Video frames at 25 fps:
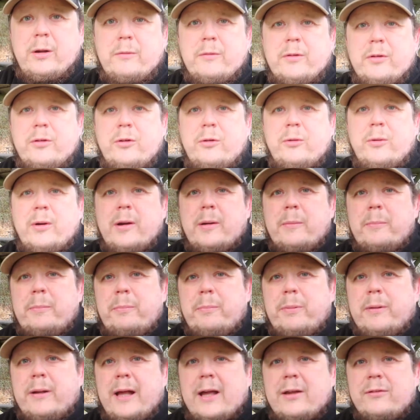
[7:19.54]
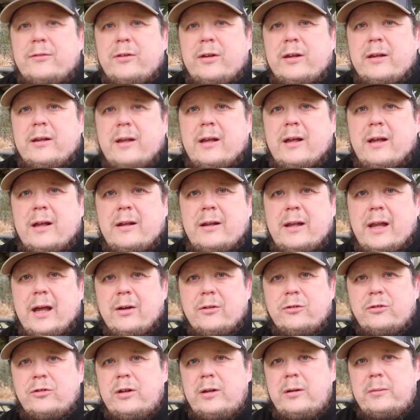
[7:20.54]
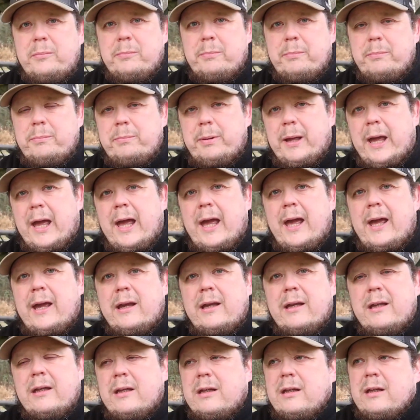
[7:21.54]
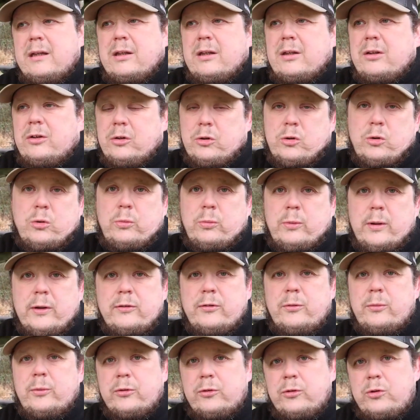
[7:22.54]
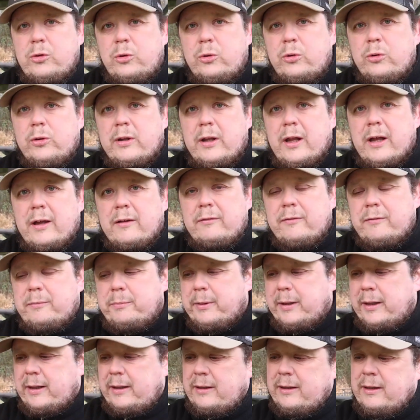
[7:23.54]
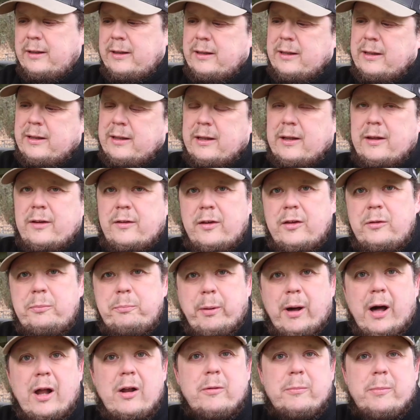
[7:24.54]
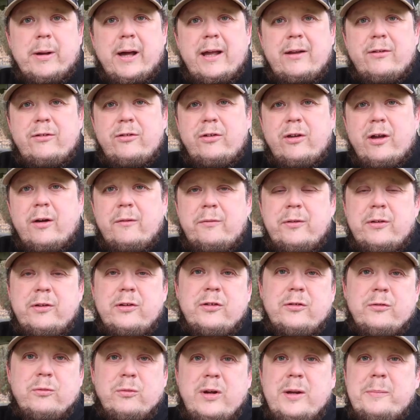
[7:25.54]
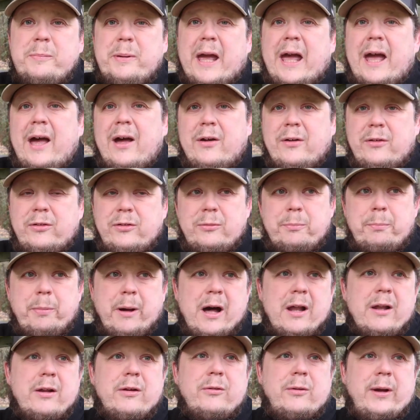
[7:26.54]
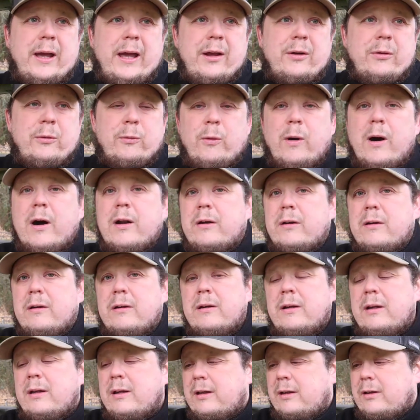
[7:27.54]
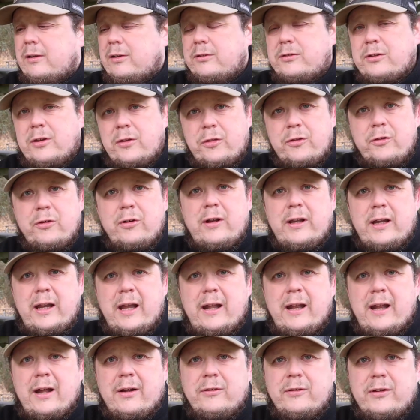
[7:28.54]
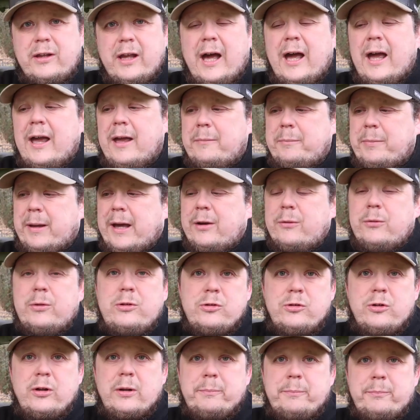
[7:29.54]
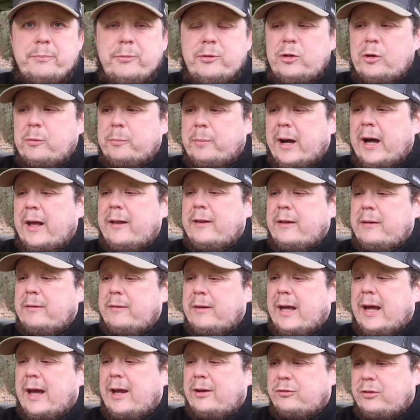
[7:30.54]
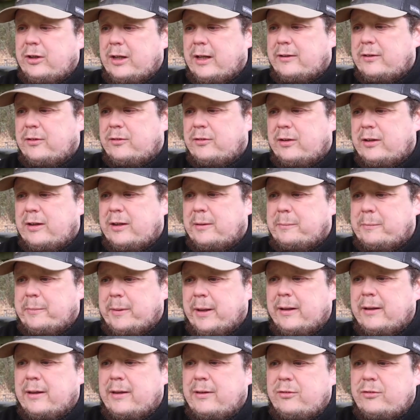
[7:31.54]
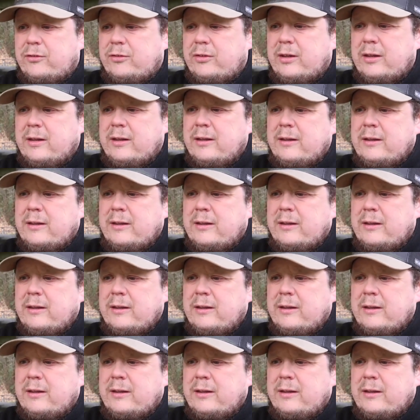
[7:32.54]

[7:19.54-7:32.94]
over to a plastic Nalgene bag to cool once it was cool enough. But this bottle by itself is 3 pounds, bottle and water, because it's a 38-ounce guyet. Back when you can still buy these, I actually got this at Cabela's.